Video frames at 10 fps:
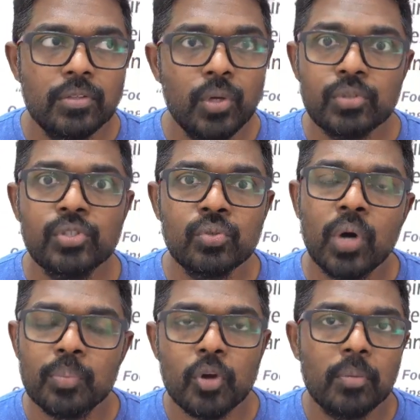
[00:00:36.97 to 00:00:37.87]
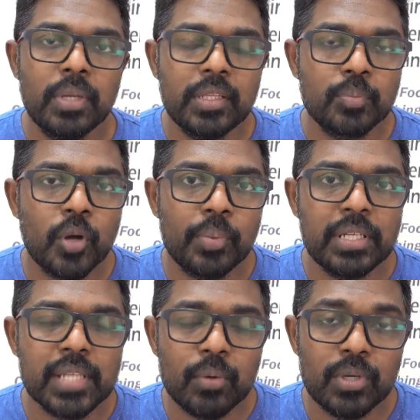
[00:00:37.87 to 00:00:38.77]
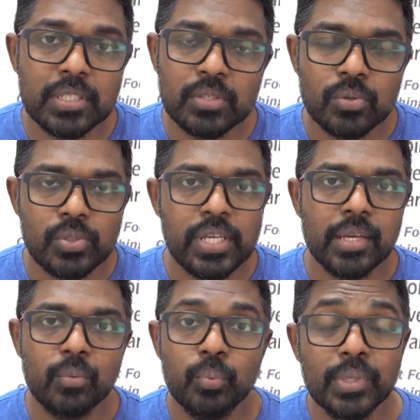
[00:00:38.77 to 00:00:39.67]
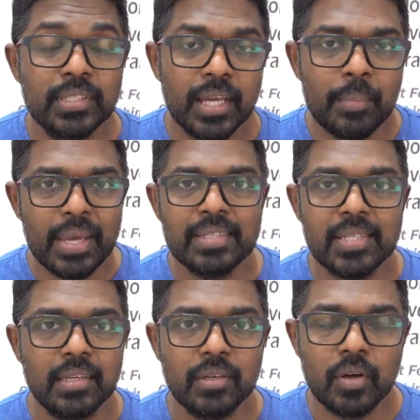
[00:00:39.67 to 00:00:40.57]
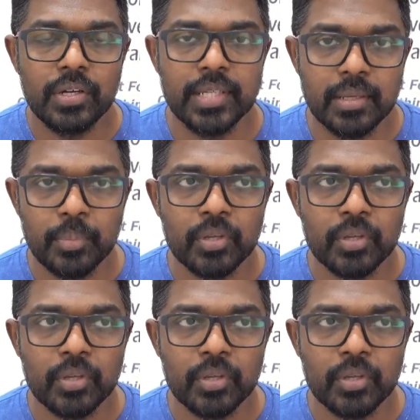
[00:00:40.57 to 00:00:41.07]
Those two are probably the properties I would associate with amazing content.